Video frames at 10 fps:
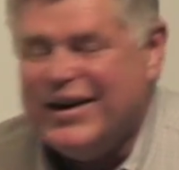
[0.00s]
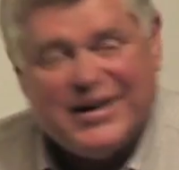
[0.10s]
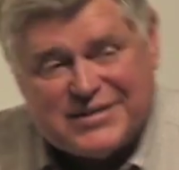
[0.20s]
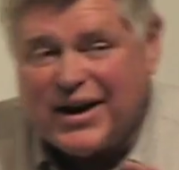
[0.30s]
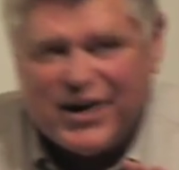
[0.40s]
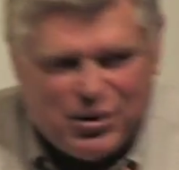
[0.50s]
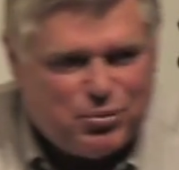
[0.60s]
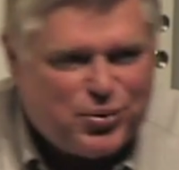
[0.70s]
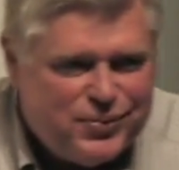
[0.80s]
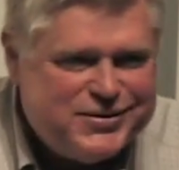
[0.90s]
That's a
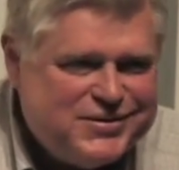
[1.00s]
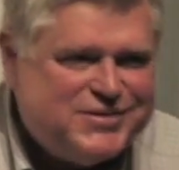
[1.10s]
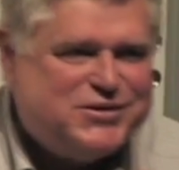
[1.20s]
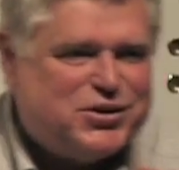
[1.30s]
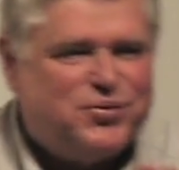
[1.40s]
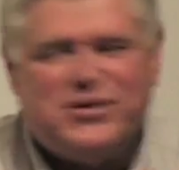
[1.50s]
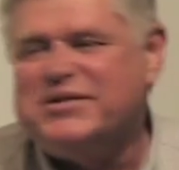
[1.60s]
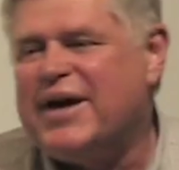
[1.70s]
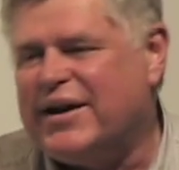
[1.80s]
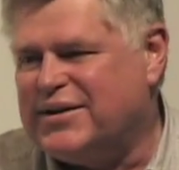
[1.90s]
hyper surface
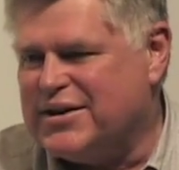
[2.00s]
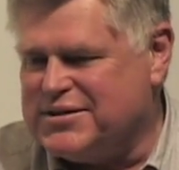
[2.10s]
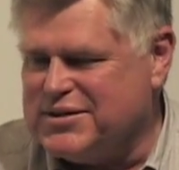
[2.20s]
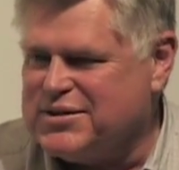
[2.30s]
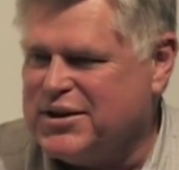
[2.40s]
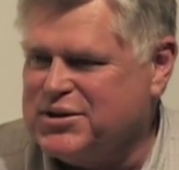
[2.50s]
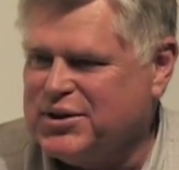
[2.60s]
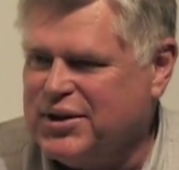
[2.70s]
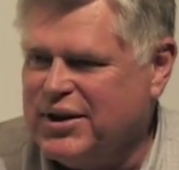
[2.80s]
tactile sensation